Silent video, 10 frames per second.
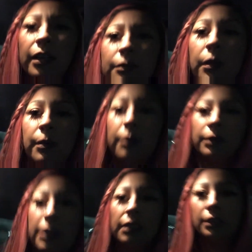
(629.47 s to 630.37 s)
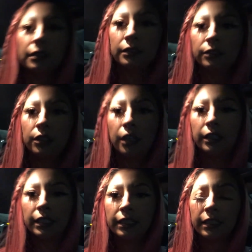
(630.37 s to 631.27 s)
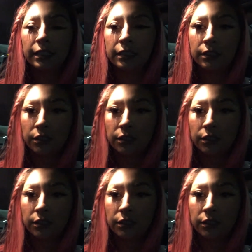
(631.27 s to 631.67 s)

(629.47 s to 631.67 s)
Walmart. What's this? Target is